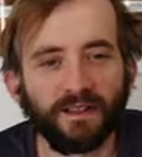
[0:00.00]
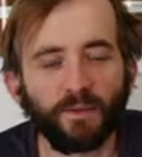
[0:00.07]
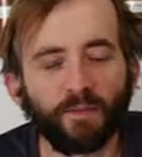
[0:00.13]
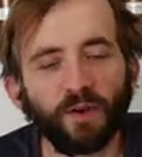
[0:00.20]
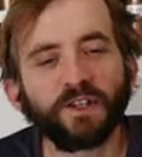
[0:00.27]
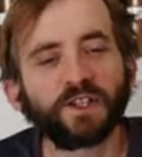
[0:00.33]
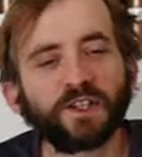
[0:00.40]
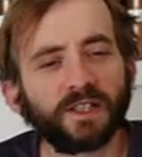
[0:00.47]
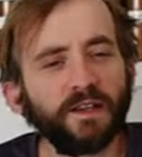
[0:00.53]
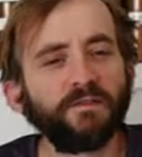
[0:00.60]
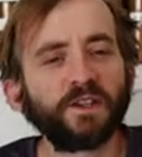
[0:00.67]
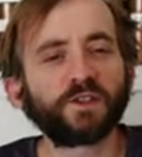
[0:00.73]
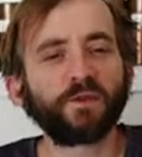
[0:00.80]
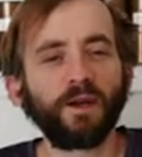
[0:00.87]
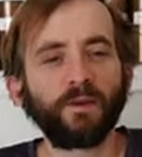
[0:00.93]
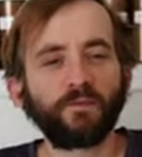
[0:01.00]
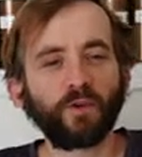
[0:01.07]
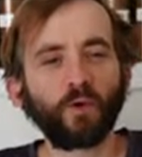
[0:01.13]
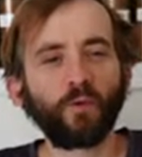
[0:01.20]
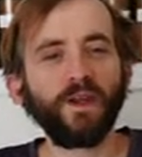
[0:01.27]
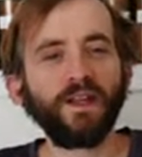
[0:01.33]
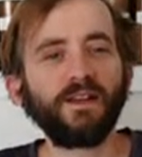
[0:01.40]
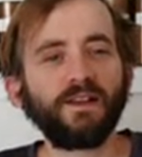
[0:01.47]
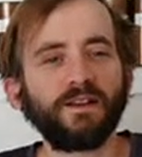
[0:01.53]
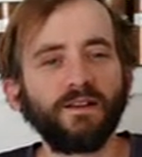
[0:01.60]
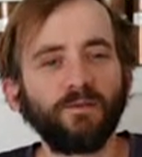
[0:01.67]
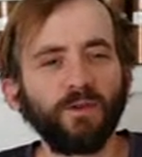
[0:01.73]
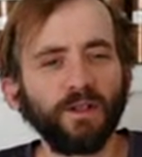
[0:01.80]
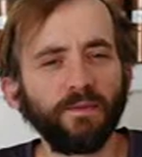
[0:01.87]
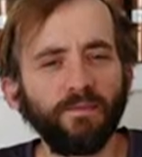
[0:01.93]
I'll probably just leave this one up for a
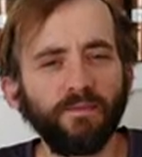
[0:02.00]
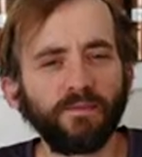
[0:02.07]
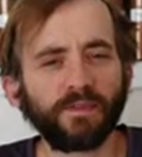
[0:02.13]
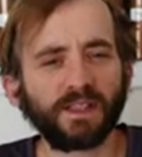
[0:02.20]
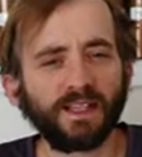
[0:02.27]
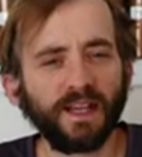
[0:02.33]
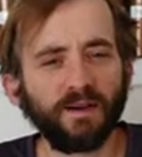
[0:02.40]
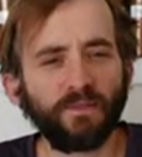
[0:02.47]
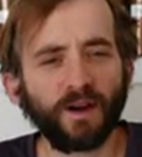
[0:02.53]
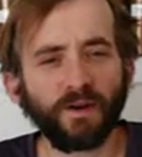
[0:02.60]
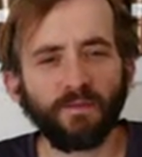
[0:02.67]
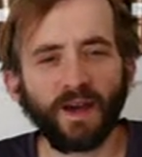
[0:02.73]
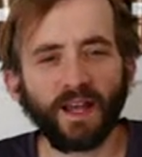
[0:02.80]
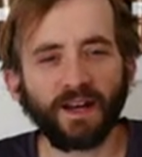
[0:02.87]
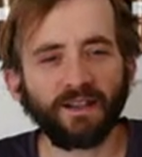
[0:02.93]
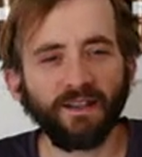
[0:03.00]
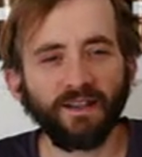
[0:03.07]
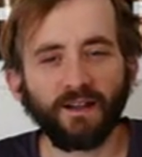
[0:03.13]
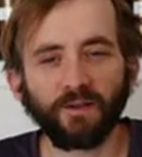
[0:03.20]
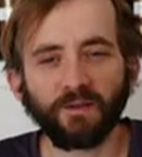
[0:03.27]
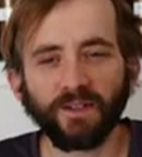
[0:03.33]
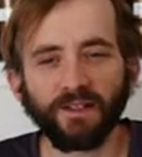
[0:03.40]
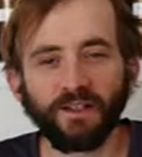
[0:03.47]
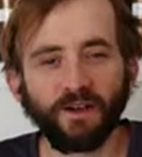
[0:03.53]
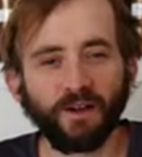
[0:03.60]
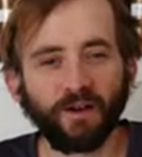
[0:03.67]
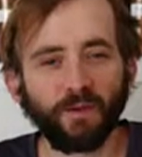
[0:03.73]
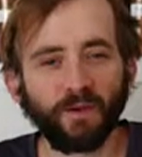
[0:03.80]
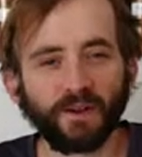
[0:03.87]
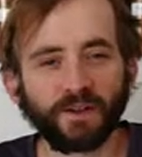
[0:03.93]
week. Will it stay up automatically? I don't really know
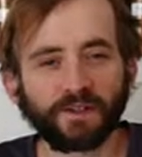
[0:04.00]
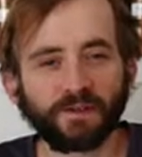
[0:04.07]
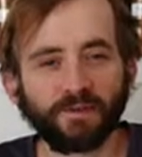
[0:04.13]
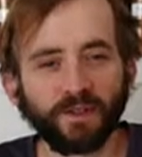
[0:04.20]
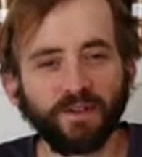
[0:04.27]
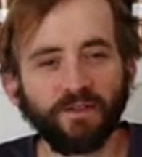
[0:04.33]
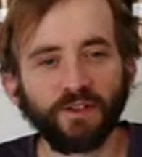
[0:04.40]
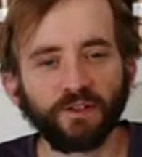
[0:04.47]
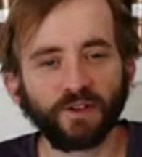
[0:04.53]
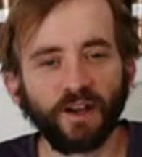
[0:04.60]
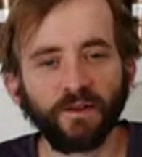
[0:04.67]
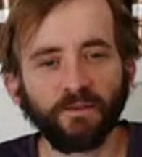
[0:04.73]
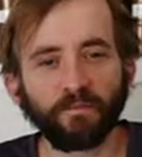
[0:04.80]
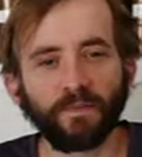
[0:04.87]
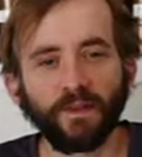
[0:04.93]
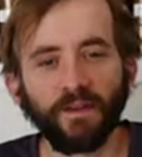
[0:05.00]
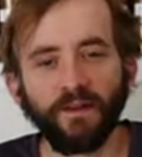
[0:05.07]
how it works. We'll give it a try.